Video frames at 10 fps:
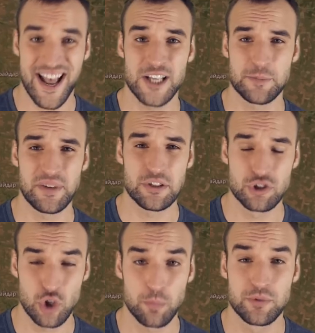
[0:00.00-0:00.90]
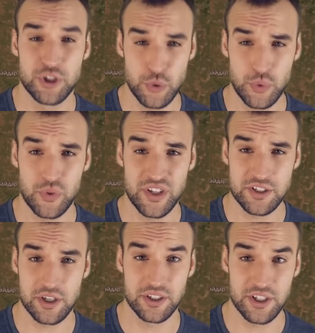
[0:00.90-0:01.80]
has been stopped due to
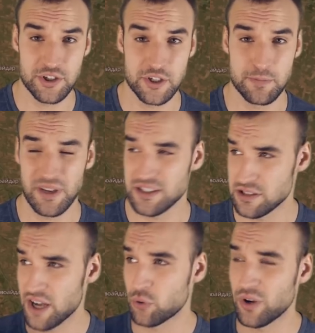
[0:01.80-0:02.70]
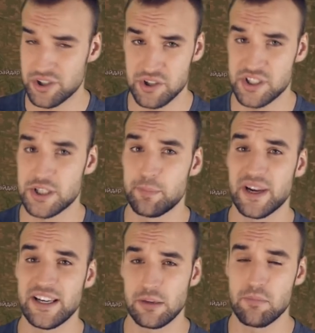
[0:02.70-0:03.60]
these conditions, because like Russians at the
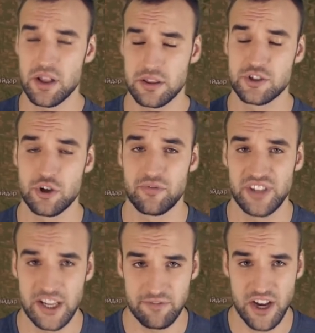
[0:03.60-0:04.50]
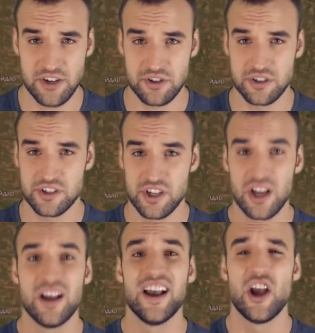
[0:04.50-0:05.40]
beginning months of the invasions,
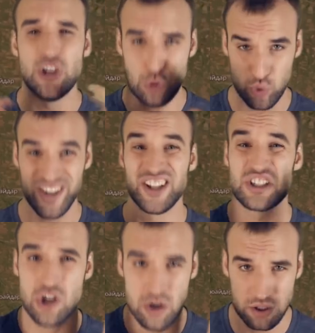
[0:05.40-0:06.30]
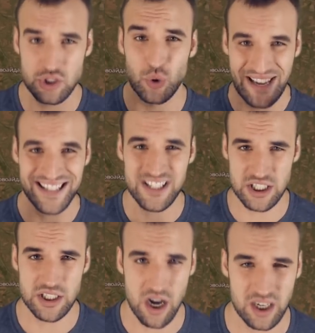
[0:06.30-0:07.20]
Ukrainians also get
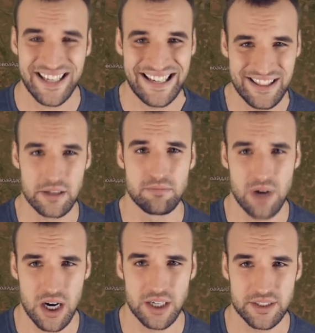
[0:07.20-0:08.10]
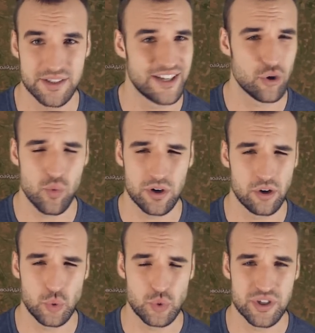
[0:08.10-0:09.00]
stuck in the mud. They don't want to
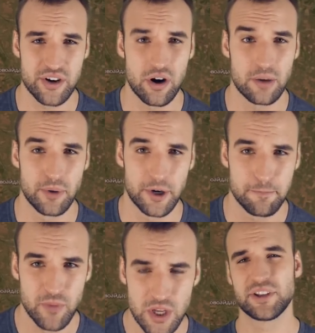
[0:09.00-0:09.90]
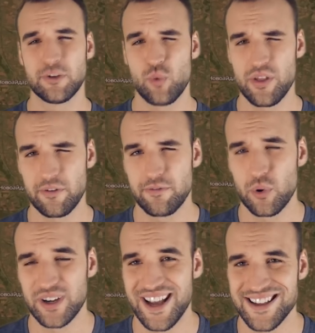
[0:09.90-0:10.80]
lose their armor. But the weather
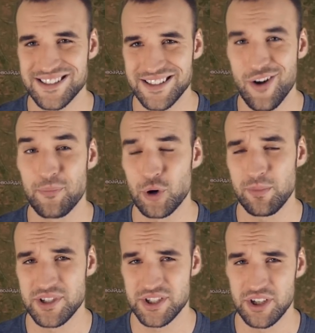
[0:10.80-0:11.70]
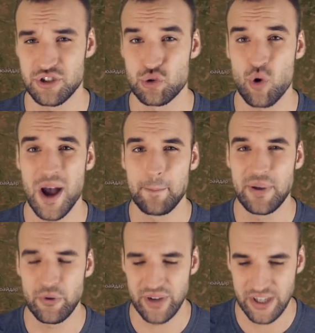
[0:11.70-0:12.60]
forecast now promises a dry
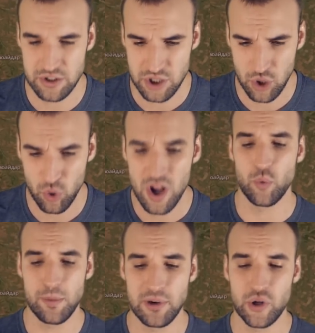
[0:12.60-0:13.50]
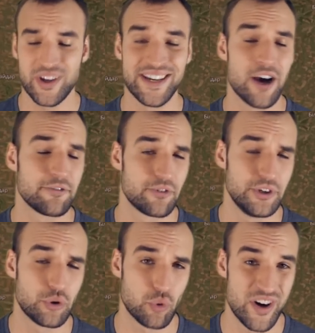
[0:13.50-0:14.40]
period, so we'll be looking out for
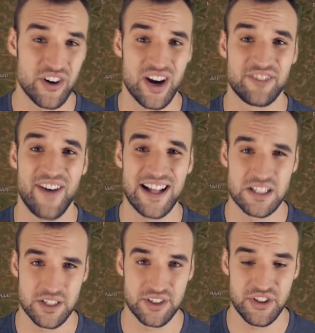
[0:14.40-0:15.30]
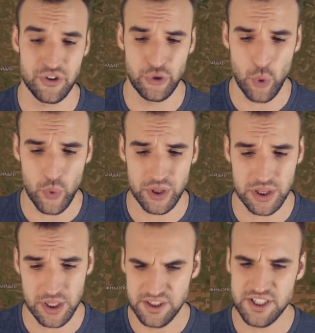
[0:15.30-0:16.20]
Ukrainian advances in the
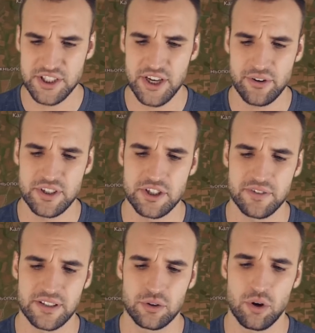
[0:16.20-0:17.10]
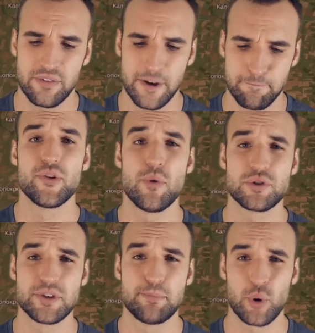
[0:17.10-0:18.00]
north. This here is Svatove, the
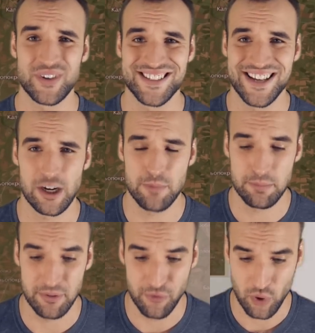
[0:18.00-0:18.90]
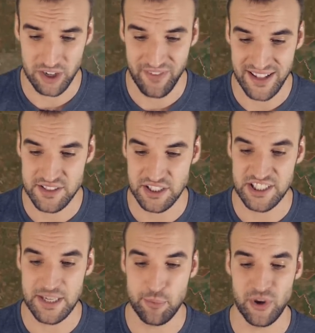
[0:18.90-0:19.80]
most important settlement before advancing
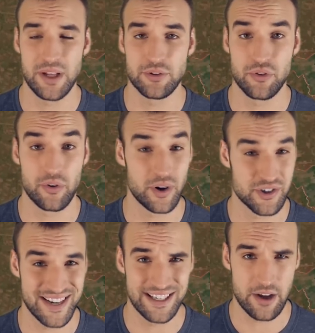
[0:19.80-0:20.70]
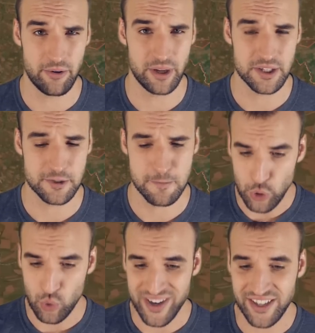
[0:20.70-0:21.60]
deeper into the Russian-held areas.
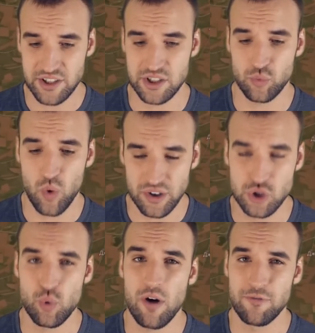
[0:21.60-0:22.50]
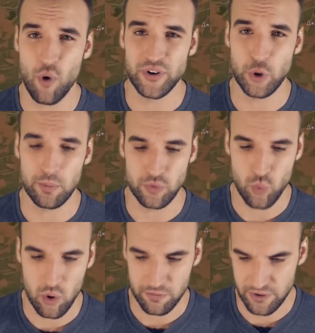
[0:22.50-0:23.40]
Ukrainians want to avoid urban
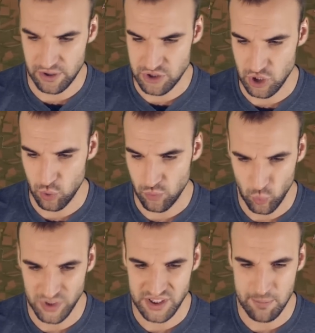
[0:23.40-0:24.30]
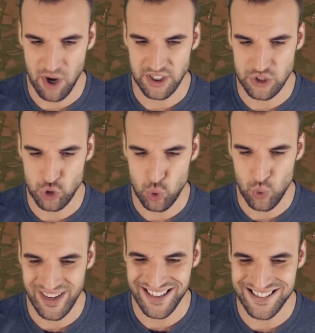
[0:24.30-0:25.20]
warfare, so what they might
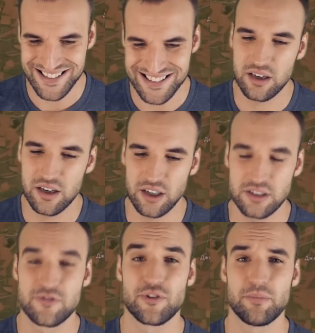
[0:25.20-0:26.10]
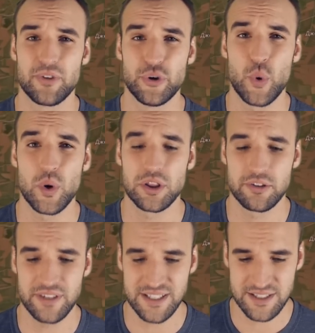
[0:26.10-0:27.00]
do is cut from the north
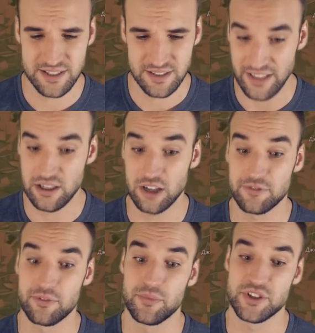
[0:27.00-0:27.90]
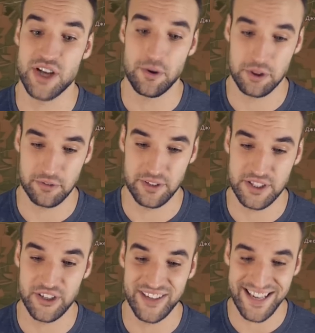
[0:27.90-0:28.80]
of it and cut from the south of
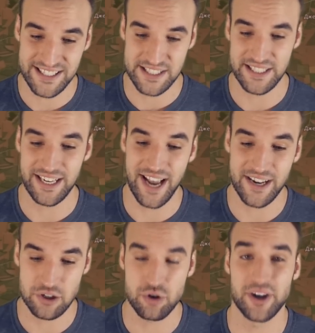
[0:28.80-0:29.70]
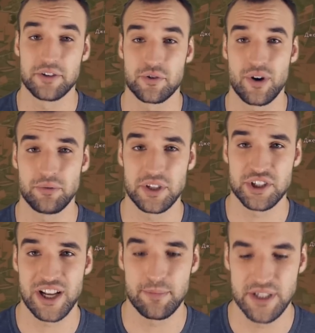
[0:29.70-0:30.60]
it, connecting, and try to surround
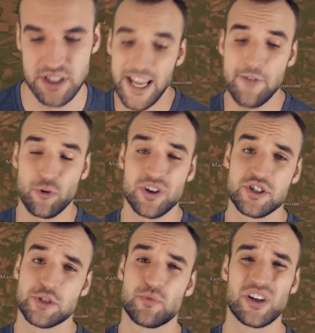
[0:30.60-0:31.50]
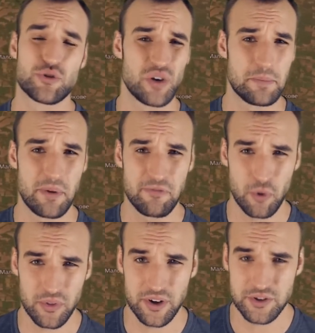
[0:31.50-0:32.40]
this settlement. If Russians retreat
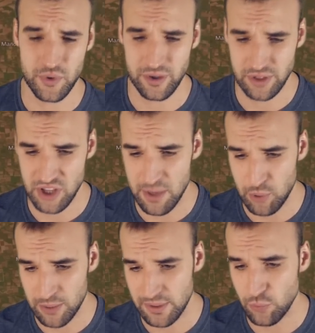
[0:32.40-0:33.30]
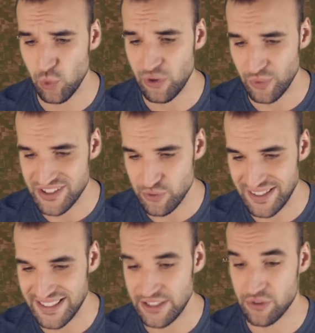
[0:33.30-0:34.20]
before they're surrounded, they probably will
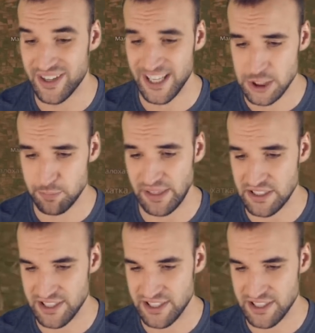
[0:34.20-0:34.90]
retreat into the next big